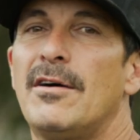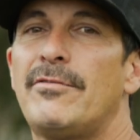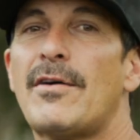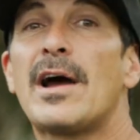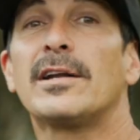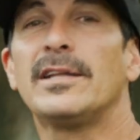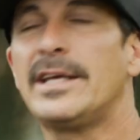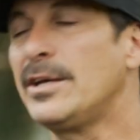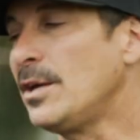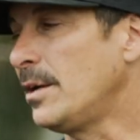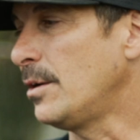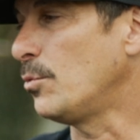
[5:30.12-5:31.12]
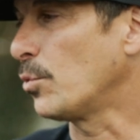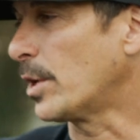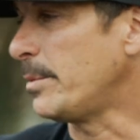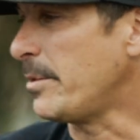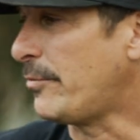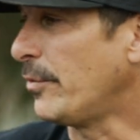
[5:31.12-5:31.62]
Finally, we're
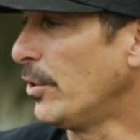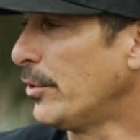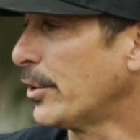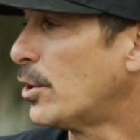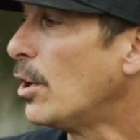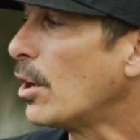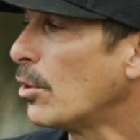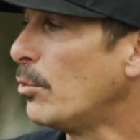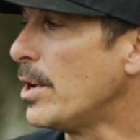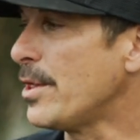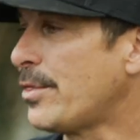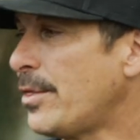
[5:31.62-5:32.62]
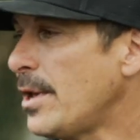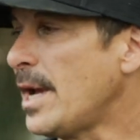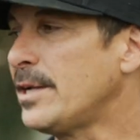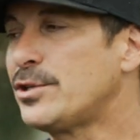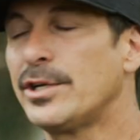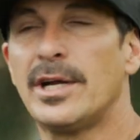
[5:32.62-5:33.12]
gonna be filling the car with
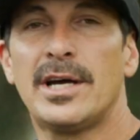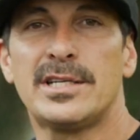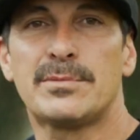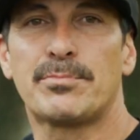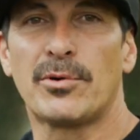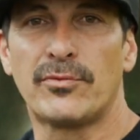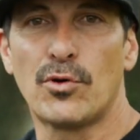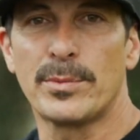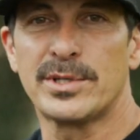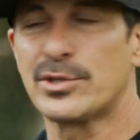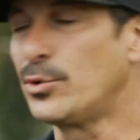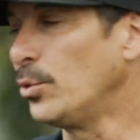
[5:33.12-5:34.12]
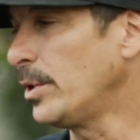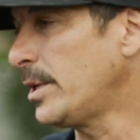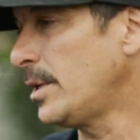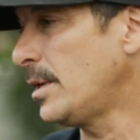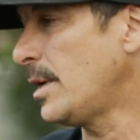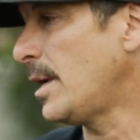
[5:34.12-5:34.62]
Engine Ice Performance
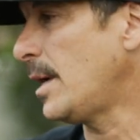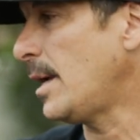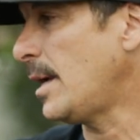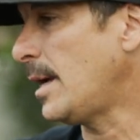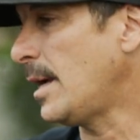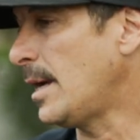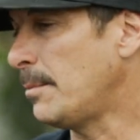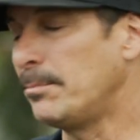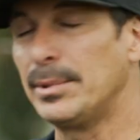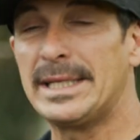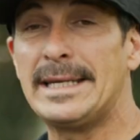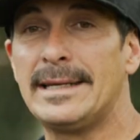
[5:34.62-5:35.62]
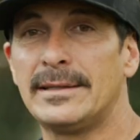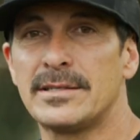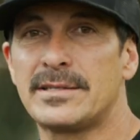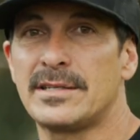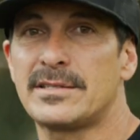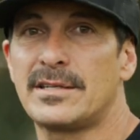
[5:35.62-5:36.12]
Coolant and bleeding the
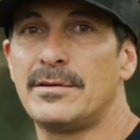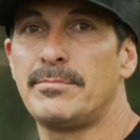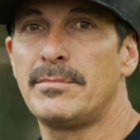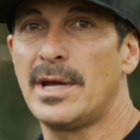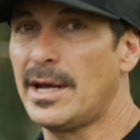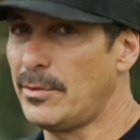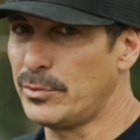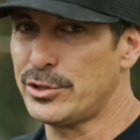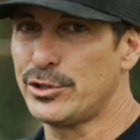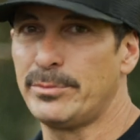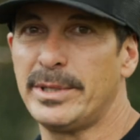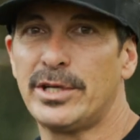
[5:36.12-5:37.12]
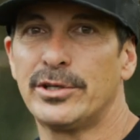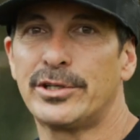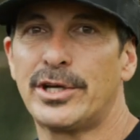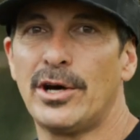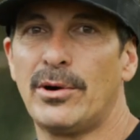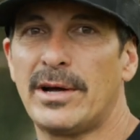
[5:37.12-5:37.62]
system, and we should be good to
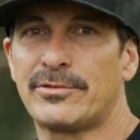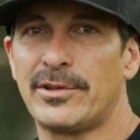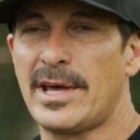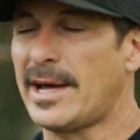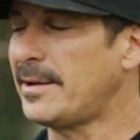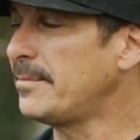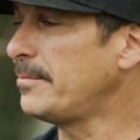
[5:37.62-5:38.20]
go after that.